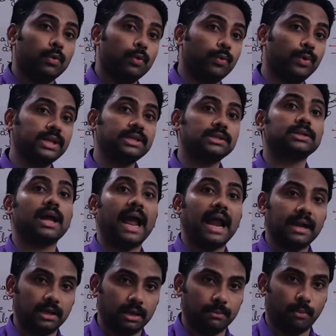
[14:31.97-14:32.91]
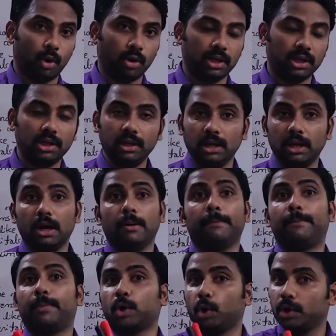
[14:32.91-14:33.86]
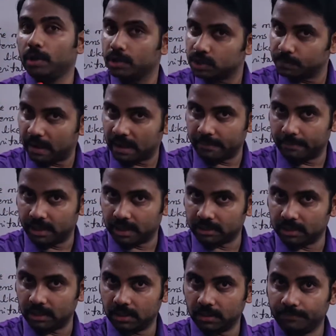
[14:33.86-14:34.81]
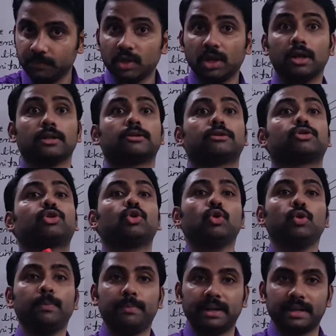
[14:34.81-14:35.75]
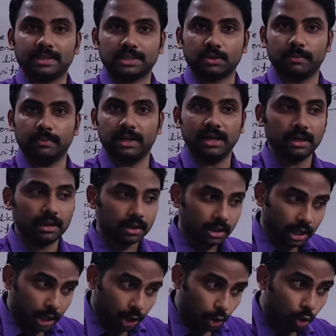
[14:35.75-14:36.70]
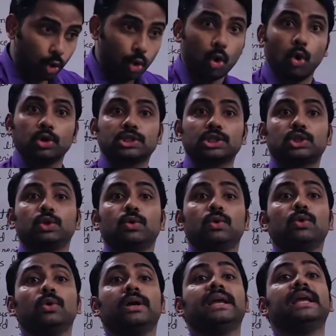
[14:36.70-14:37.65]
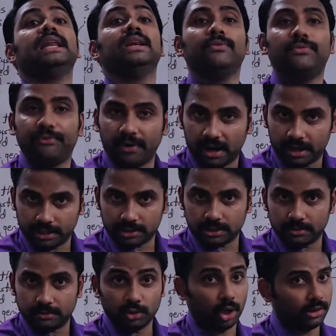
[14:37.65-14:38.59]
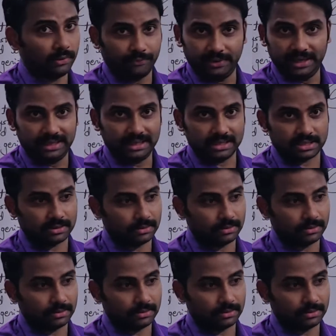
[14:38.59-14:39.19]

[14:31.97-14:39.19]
Which antibody produced by mother through breast milk goes to infant, not fetus?